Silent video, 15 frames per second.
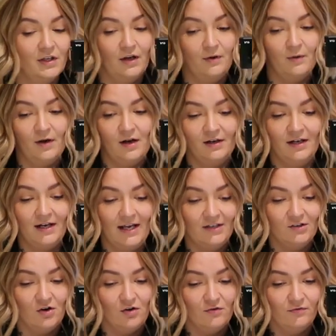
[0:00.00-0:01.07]
so I'm gonna
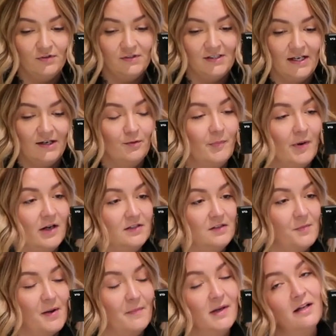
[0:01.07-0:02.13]
head off, say goodbye
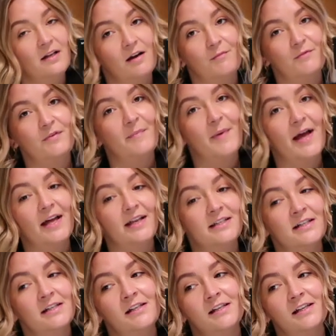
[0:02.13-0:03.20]
to my big comfy bed,
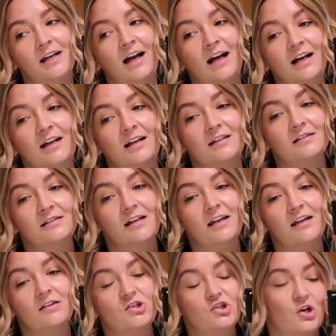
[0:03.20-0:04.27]
and
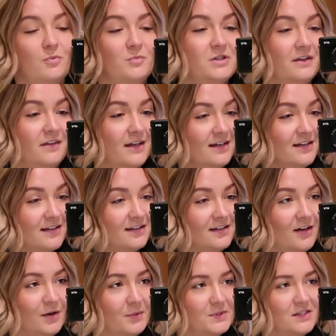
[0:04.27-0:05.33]
hit the shops, I think.
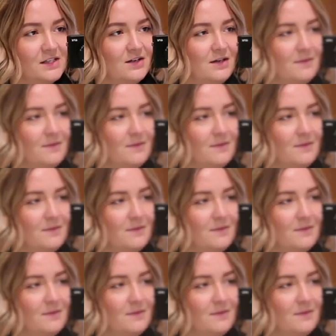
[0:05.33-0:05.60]
I will see